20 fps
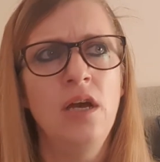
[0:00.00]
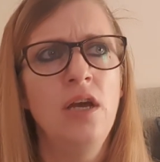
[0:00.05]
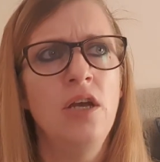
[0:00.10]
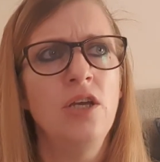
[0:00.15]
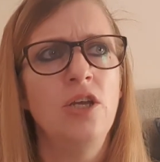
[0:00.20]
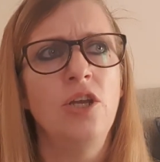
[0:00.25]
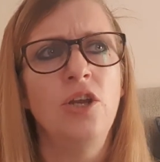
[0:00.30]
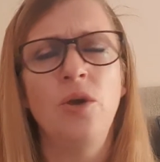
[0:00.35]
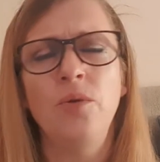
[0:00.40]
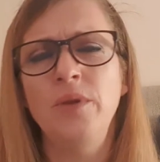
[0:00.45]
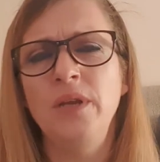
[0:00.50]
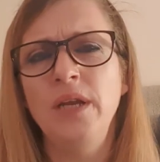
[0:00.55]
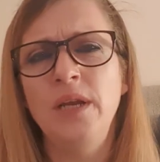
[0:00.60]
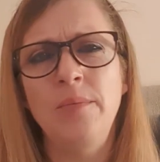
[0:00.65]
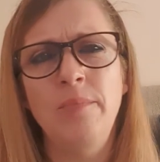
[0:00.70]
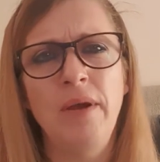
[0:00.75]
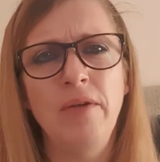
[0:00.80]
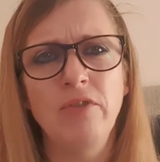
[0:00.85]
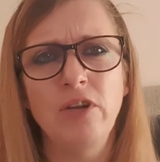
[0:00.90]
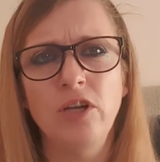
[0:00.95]
You know, in an
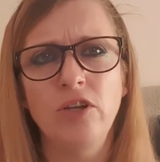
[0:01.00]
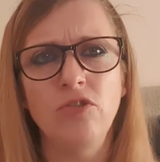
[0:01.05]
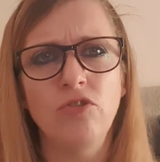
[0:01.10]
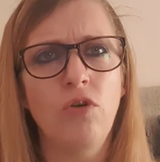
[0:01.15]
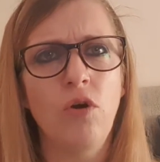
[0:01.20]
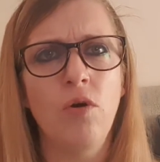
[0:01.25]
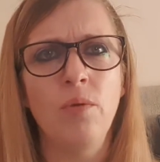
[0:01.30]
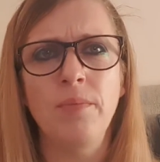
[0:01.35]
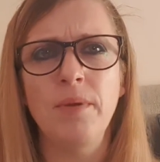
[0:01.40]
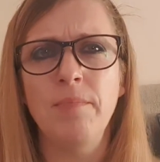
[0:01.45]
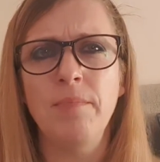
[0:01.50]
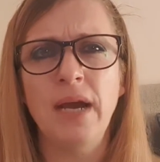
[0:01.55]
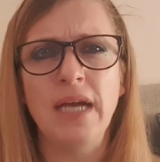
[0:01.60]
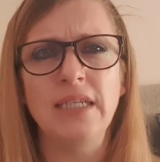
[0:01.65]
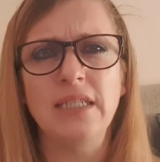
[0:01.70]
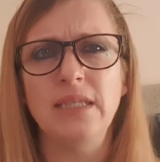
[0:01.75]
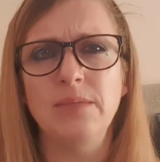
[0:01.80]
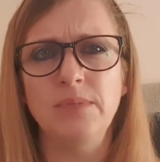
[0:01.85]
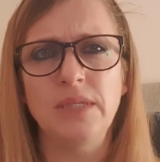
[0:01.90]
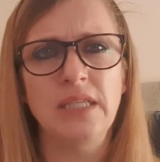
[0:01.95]
American Crime, it
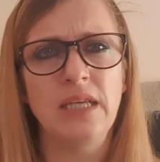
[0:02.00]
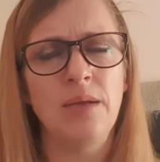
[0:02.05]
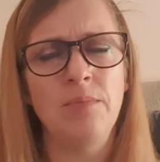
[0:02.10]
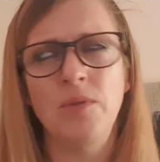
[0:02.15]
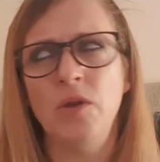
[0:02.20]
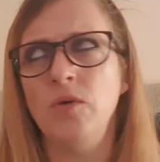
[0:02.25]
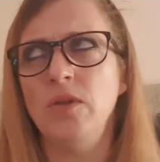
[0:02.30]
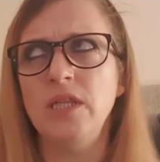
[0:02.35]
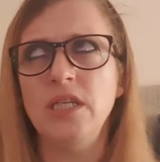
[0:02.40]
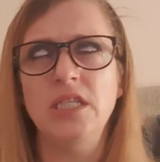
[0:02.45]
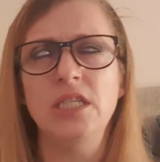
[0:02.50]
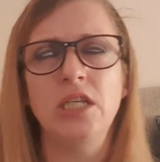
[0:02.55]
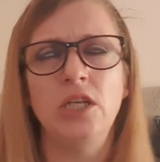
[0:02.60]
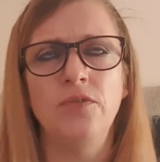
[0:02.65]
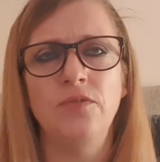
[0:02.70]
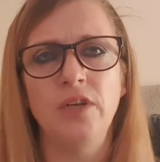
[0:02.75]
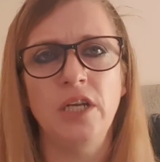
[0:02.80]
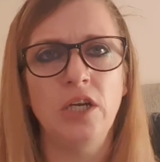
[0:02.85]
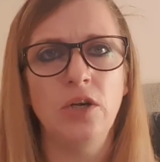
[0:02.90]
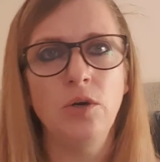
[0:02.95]
makes them seem like this
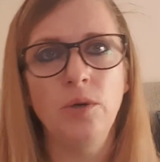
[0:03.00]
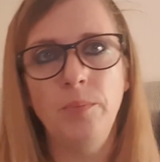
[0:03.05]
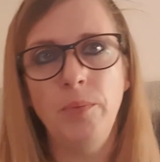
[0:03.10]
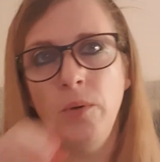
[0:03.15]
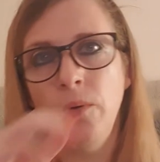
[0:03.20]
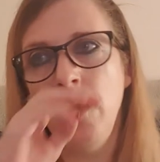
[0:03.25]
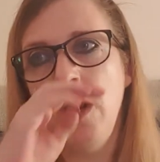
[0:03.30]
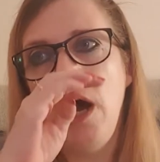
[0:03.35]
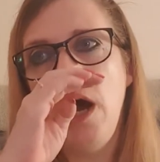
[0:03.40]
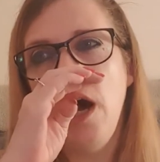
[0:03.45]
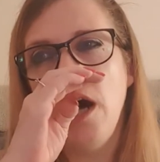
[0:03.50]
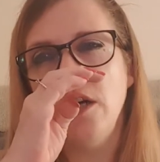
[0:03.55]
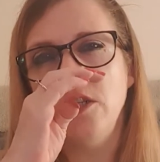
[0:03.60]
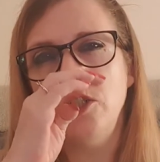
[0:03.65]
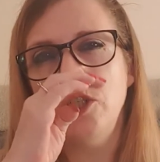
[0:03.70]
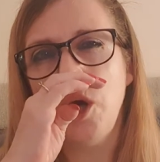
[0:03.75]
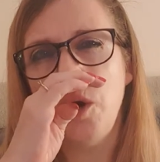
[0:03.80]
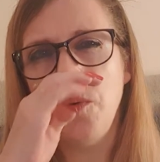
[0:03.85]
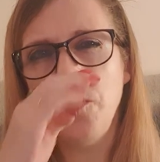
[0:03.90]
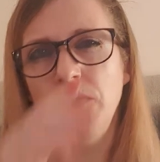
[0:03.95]
lovely couple. I
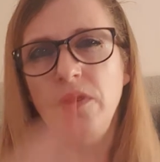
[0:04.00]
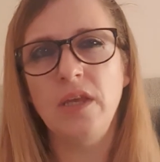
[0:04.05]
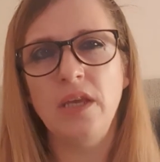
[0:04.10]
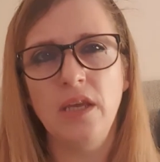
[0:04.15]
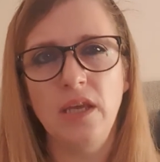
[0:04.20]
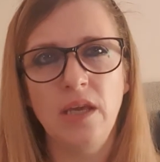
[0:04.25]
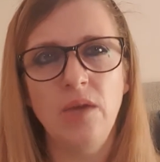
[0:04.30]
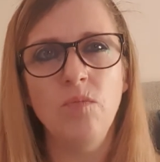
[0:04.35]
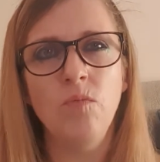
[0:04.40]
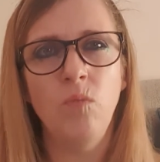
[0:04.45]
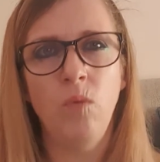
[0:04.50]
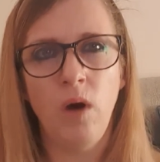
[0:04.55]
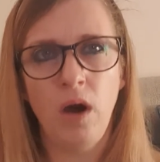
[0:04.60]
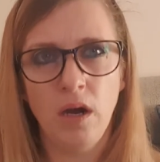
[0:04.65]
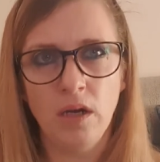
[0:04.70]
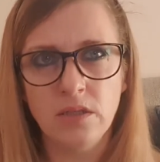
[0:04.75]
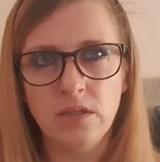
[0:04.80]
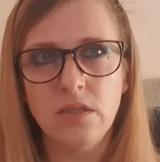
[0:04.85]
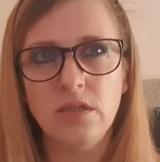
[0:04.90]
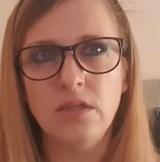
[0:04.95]
don't think it
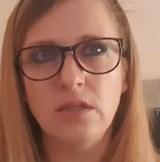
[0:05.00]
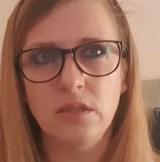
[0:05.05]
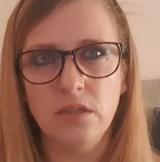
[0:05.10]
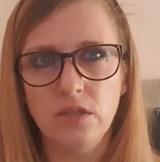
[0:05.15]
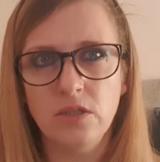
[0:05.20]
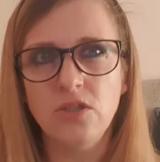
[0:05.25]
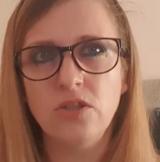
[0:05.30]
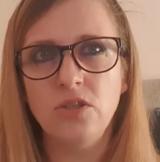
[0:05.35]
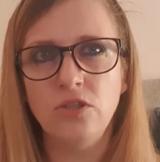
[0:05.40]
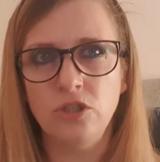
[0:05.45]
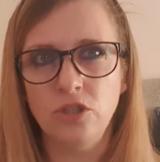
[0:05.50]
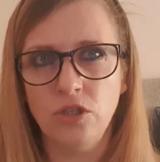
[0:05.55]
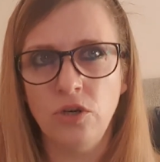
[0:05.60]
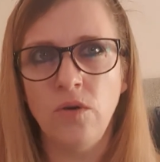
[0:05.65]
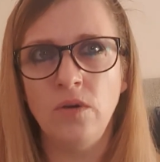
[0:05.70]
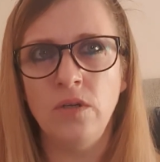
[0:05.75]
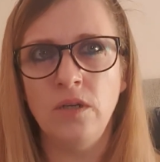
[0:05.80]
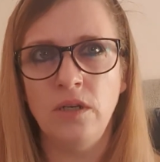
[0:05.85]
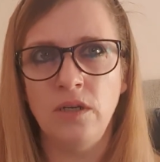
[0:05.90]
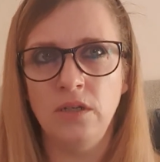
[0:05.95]
was the
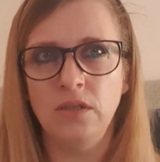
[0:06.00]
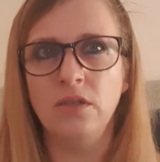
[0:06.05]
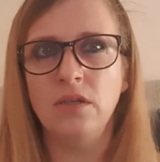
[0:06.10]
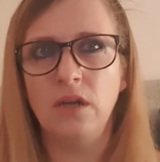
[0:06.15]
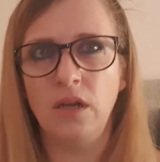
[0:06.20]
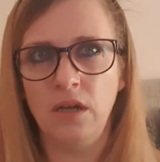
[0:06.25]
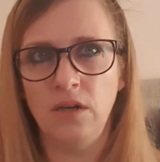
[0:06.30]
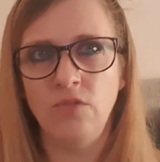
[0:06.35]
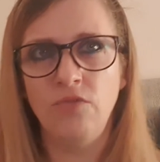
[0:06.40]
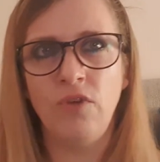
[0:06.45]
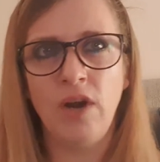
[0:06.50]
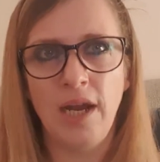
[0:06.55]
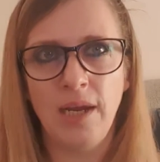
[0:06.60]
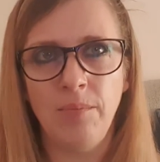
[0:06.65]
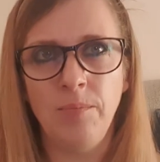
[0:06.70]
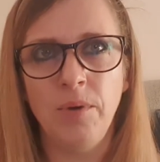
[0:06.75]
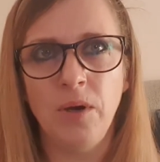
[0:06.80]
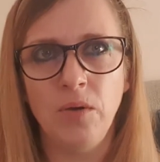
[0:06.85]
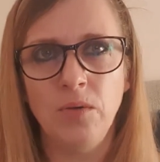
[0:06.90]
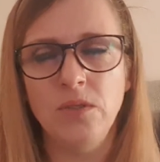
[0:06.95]
sunshine and
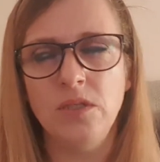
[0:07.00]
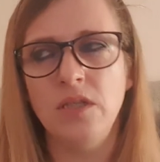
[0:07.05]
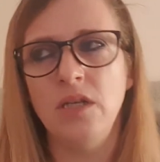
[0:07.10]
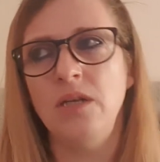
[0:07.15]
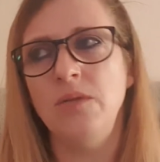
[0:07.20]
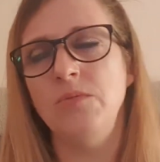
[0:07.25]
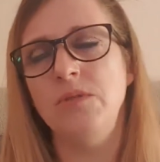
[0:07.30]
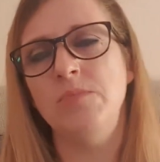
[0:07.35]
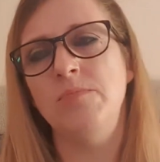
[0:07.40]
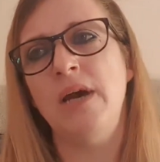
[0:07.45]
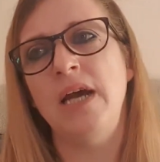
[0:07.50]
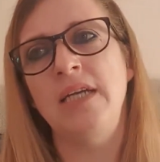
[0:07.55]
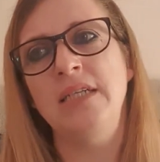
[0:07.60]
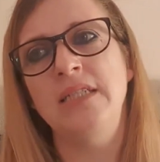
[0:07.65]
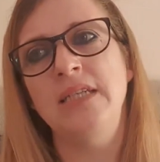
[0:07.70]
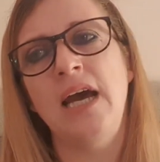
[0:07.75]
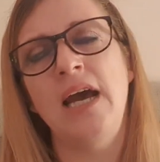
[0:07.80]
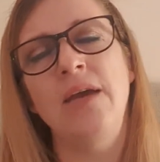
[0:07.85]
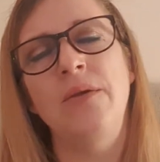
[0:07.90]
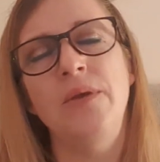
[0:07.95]
rainbows that it was made
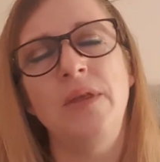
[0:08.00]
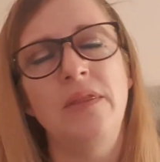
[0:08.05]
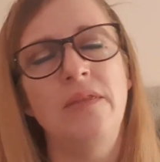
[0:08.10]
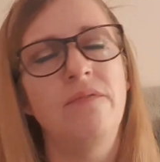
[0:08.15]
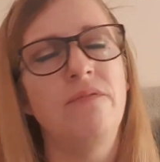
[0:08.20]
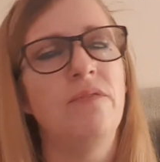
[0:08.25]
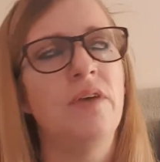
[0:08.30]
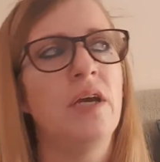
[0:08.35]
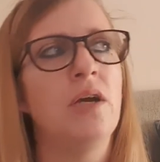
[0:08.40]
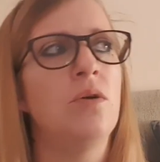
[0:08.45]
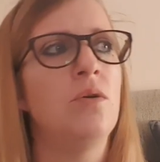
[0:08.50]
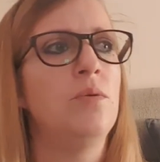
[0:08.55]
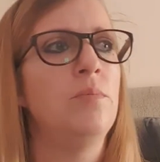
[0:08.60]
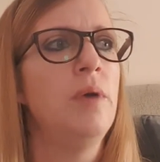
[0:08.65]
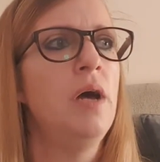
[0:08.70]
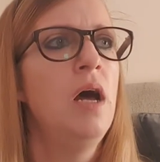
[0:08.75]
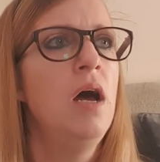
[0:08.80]
out in the film.